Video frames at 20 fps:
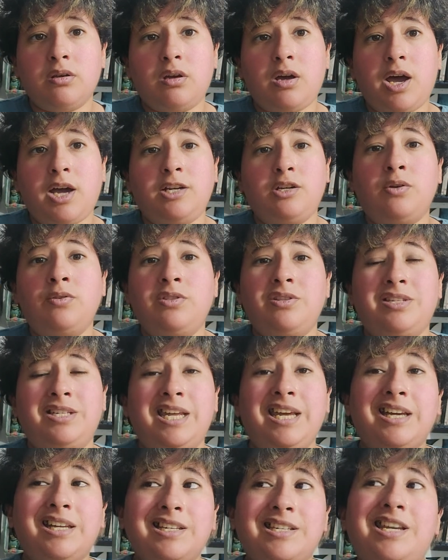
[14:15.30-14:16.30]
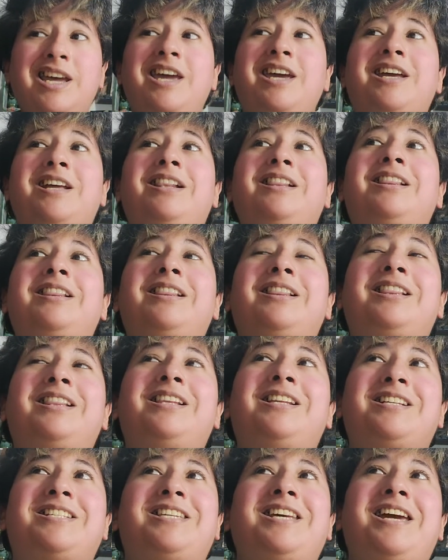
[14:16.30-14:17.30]
I don't
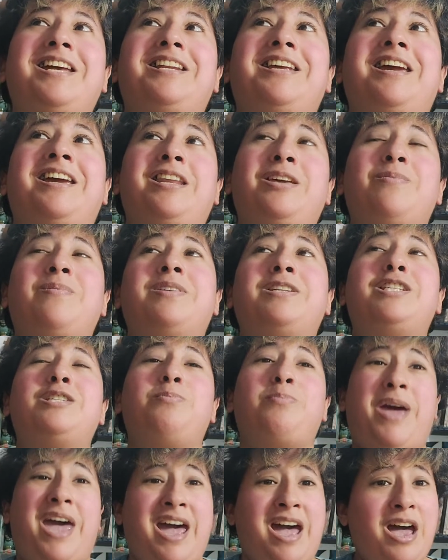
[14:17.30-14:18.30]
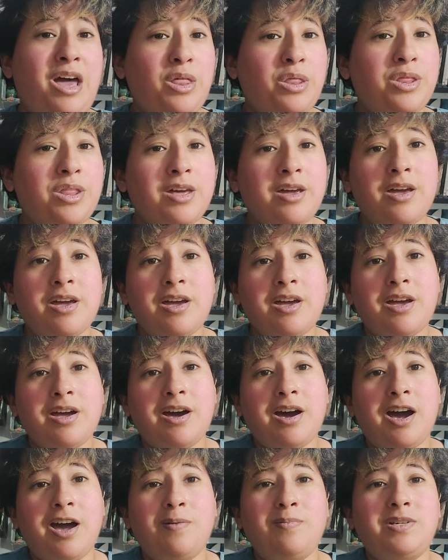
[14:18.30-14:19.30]
dictate anyone's path.
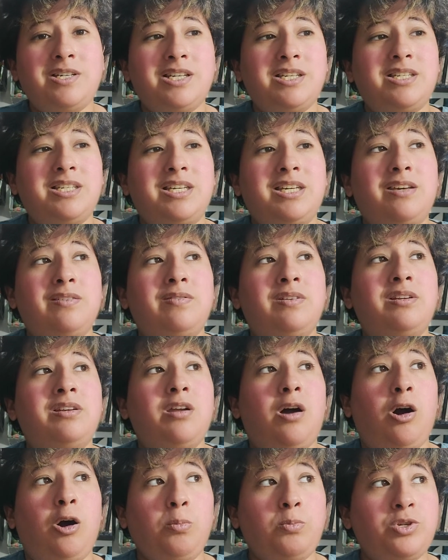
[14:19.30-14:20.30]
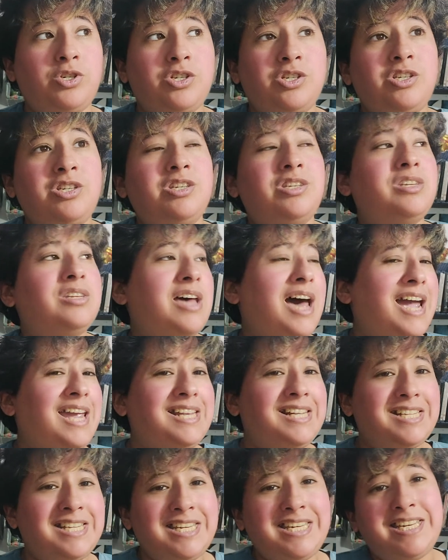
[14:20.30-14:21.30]
I'm just giving options,
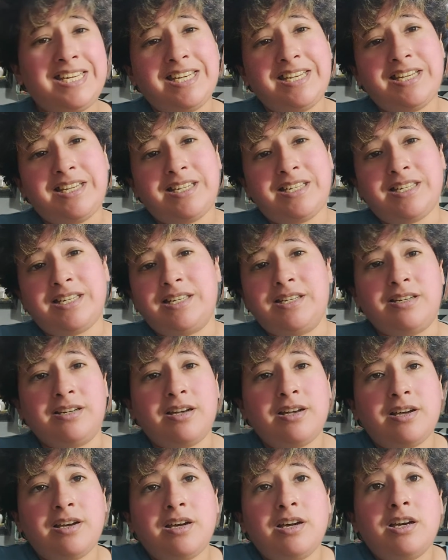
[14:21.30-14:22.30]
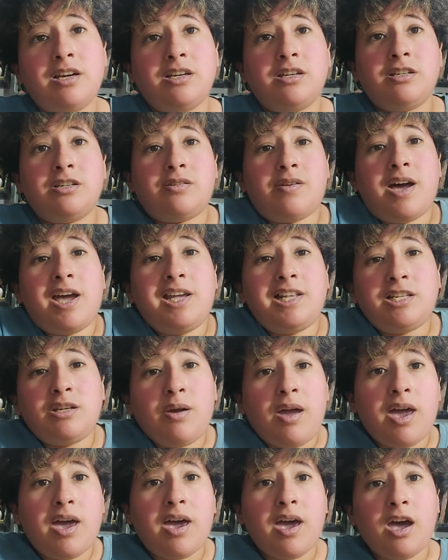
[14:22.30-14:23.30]
ideas, and trying to
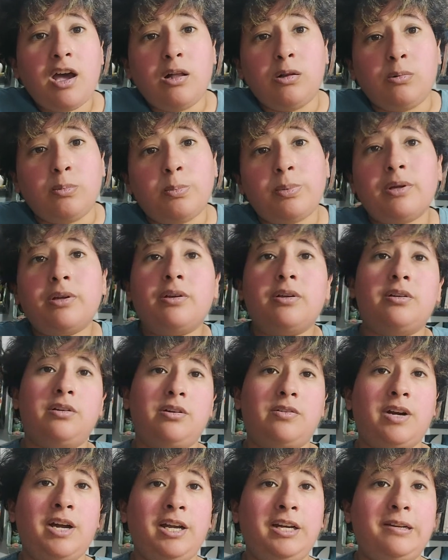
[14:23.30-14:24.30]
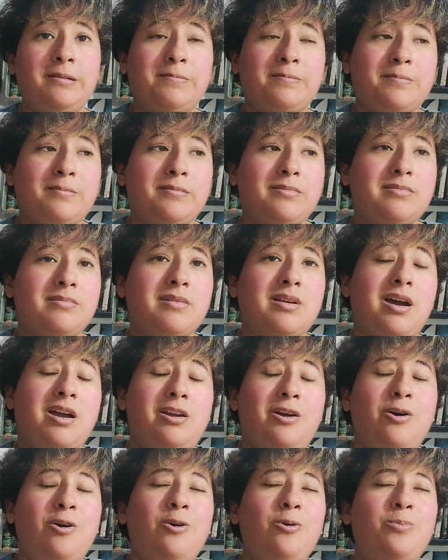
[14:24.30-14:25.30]
help, right?
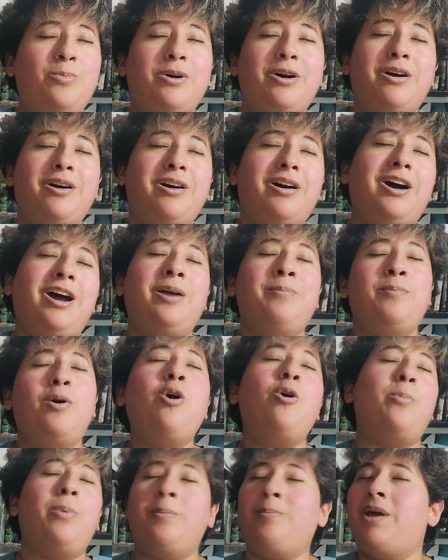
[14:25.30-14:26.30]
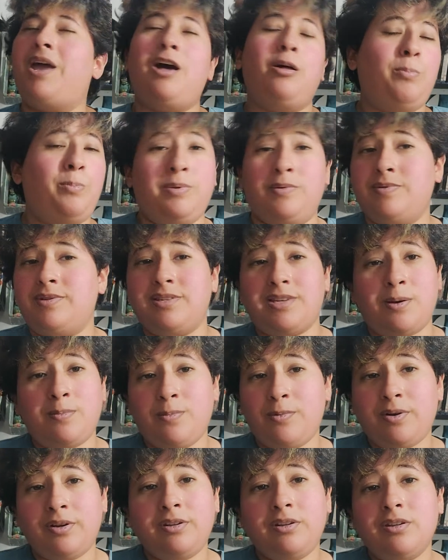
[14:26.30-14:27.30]
I hope I'm helping
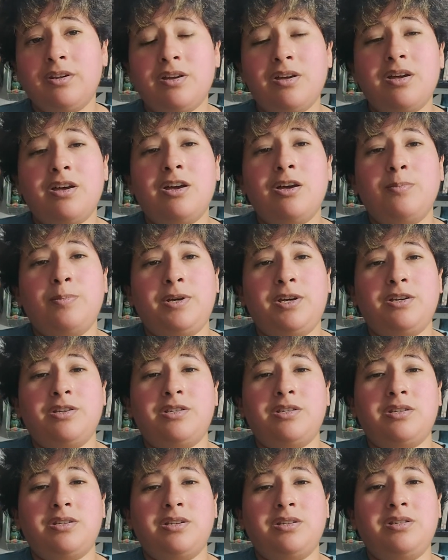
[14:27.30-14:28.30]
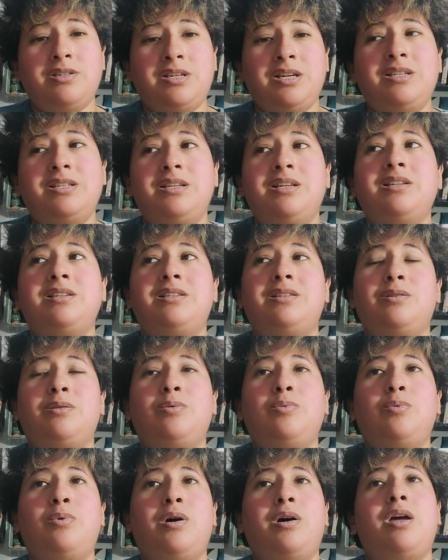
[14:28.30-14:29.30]
someone, because this is
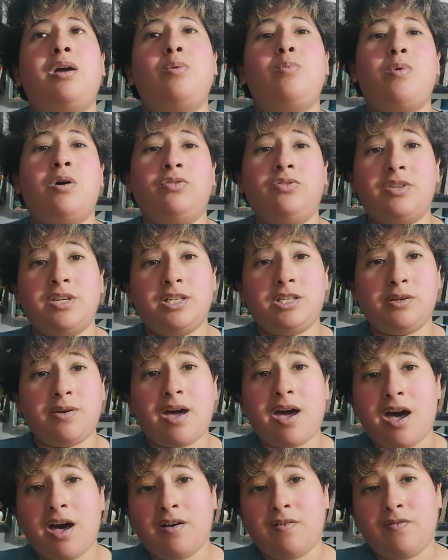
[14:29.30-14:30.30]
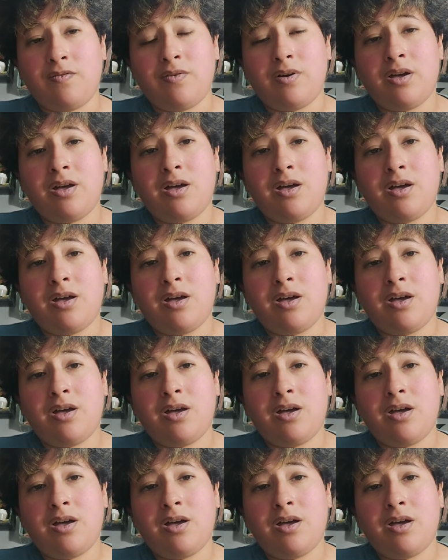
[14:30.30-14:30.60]
what I wanted to have